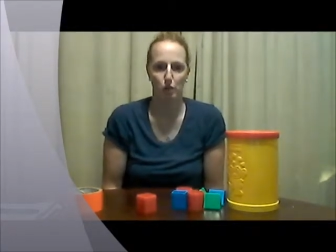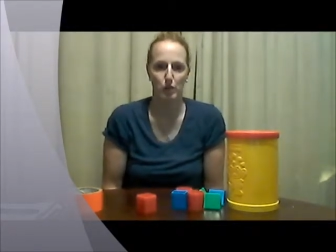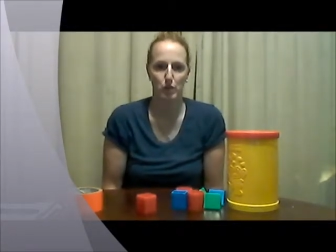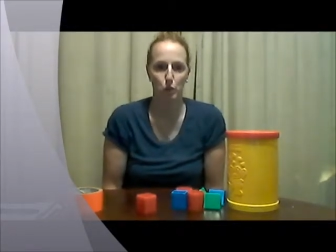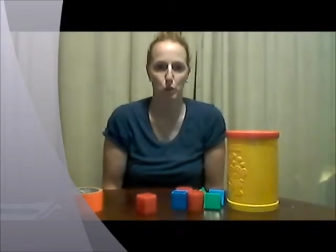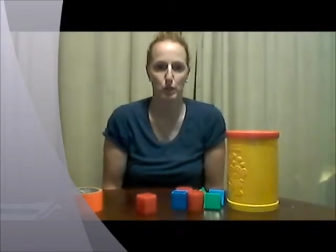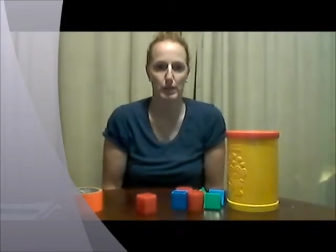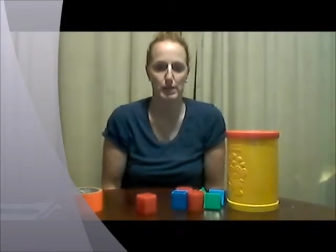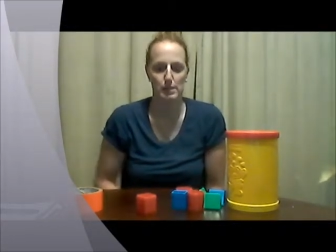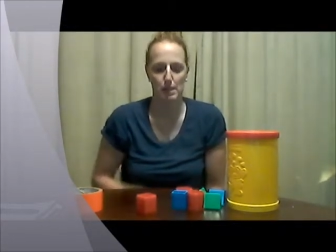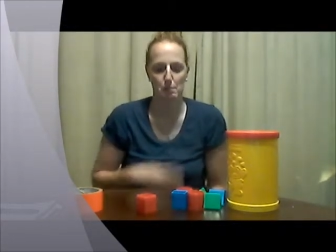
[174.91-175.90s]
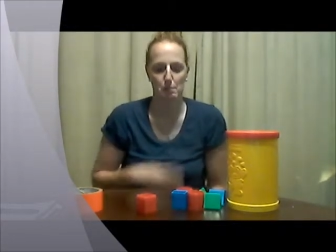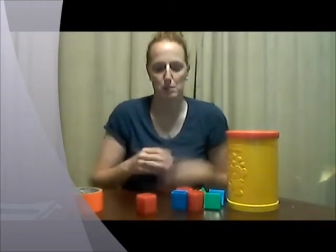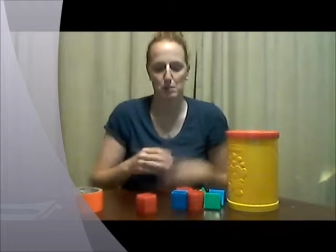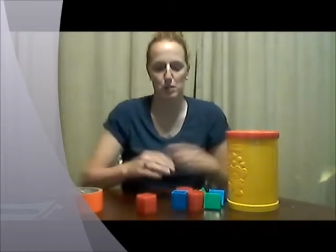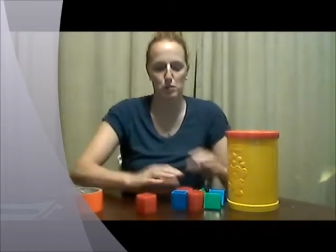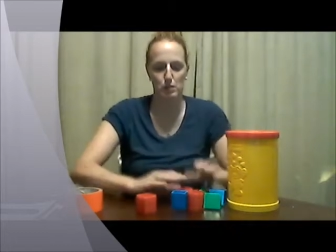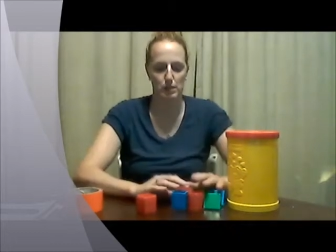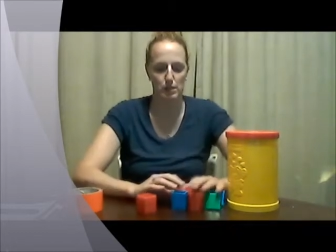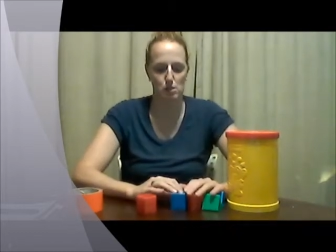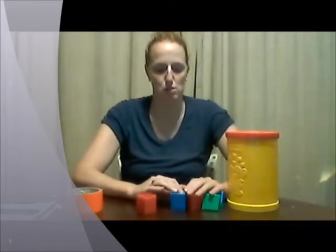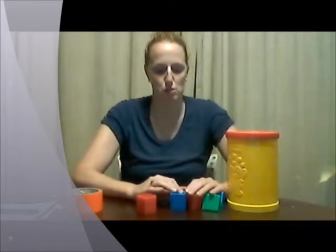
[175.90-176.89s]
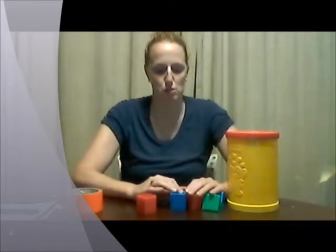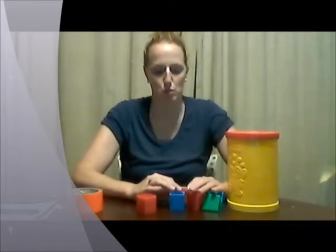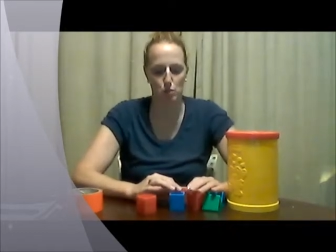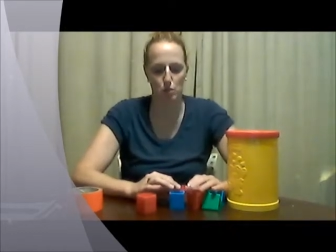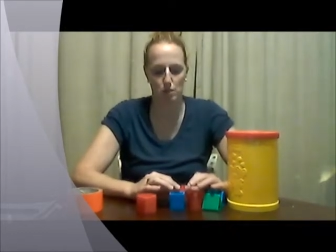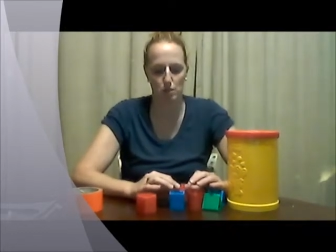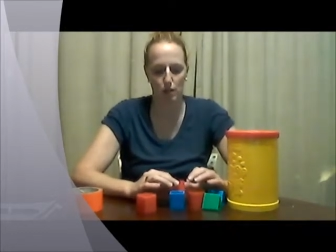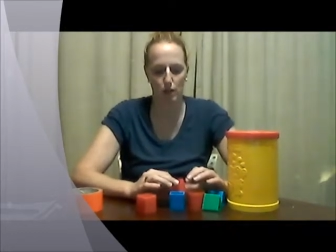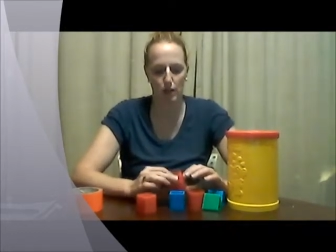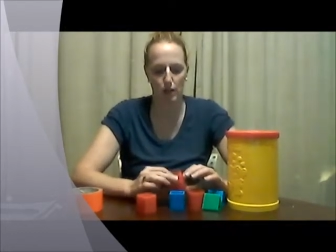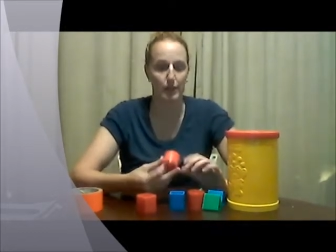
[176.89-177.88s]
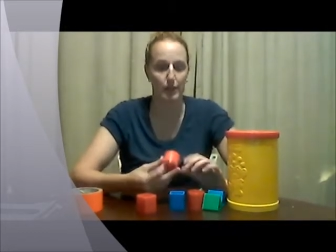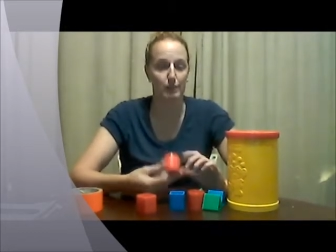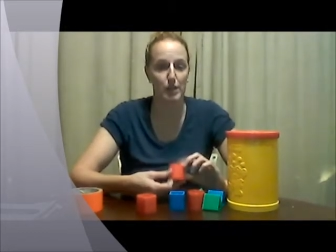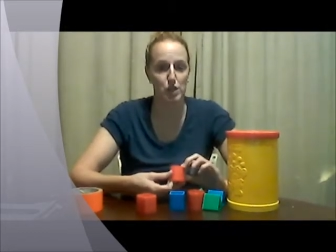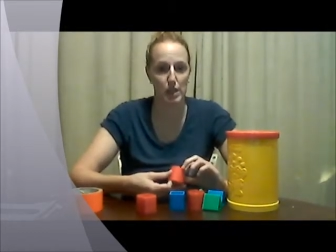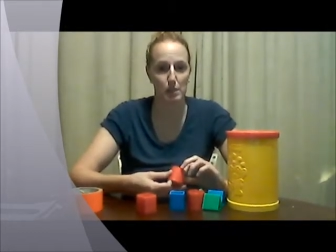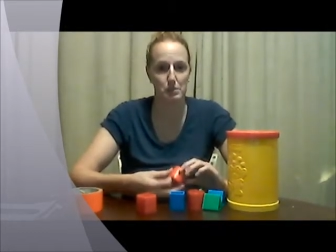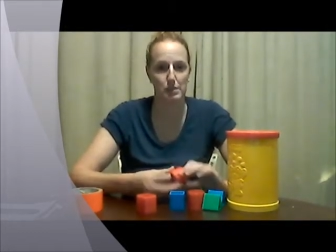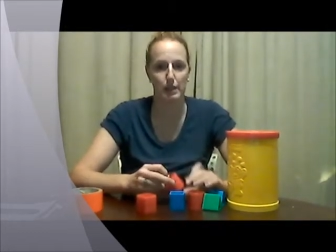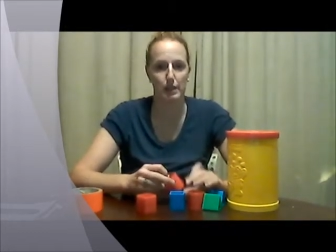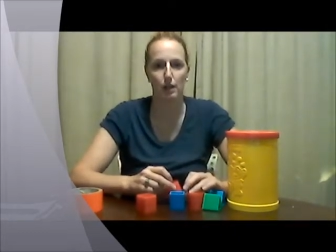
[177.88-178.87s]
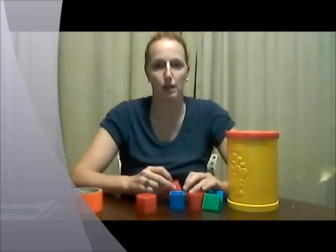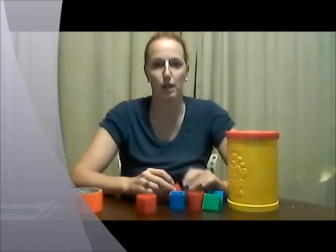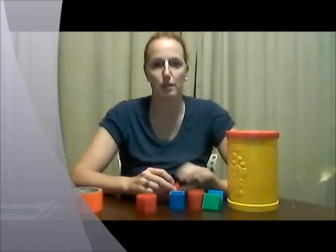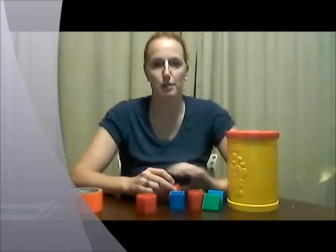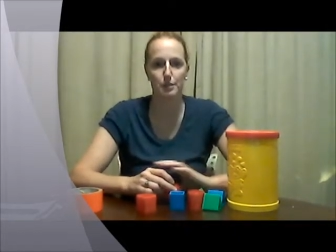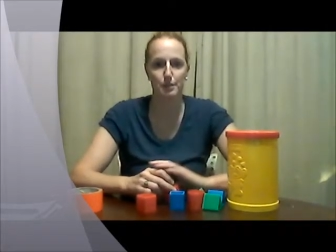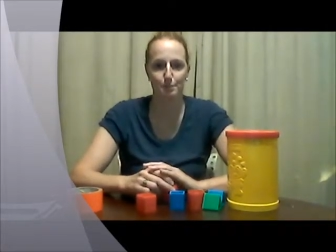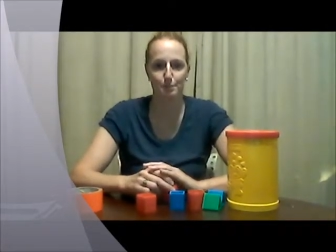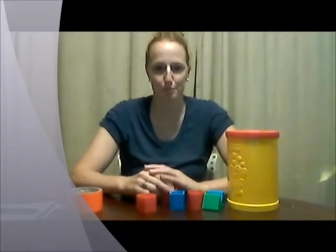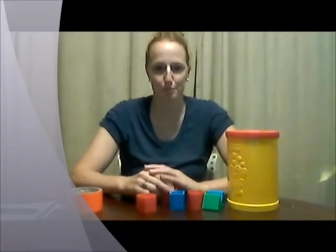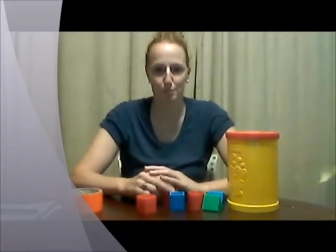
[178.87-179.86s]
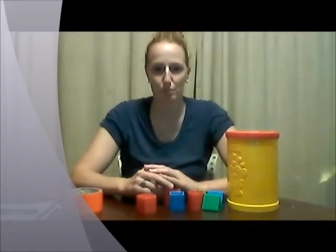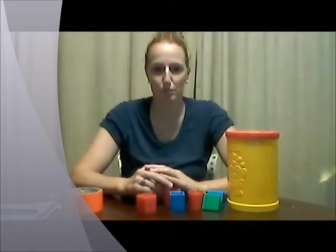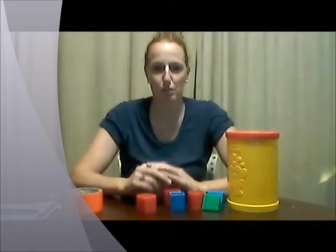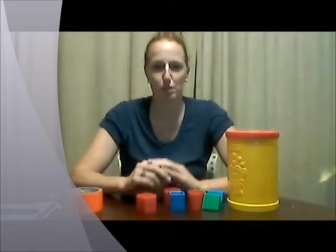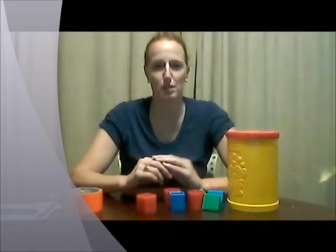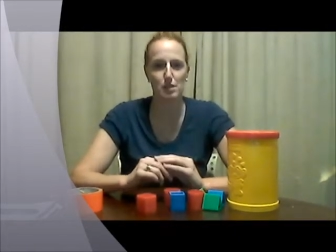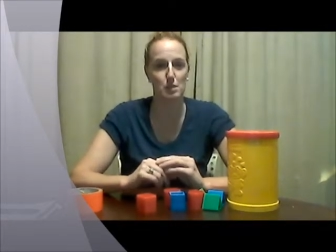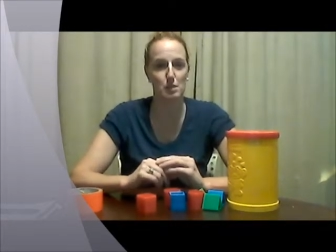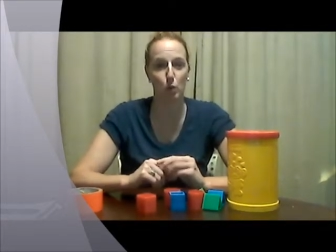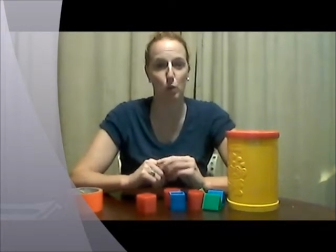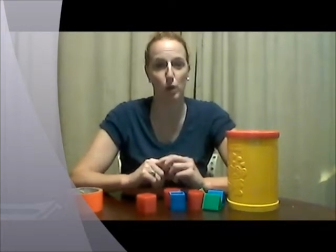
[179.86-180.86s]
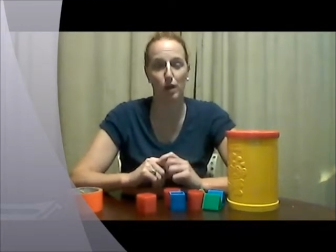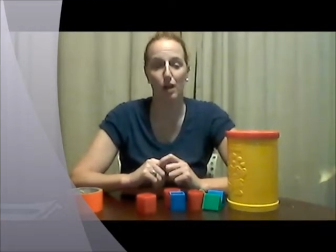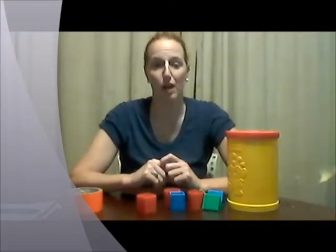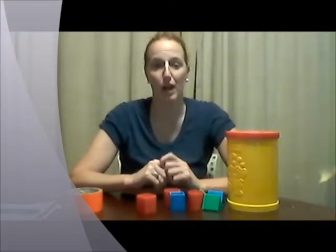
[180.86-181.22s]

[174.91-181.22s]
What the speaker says: For the older kids that might be using this to identify shapes and colors, you're going to see more